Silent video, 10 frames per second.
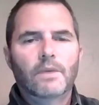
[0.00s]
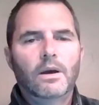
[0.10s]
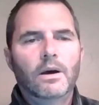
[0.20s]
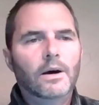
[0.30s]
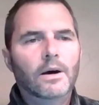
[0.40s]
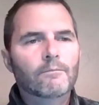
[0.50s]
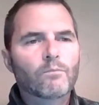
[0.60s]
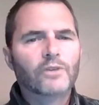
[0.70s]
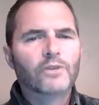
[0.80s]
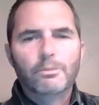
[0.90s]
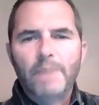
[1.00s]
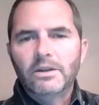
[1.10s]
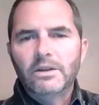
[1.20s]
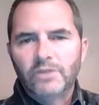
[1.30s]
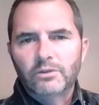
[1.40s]
while
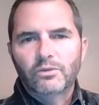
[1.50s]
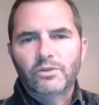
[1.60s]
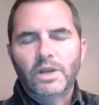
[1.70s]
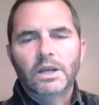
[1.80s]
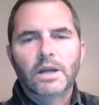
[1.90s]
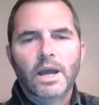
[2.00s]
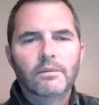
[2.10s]
debate is interesting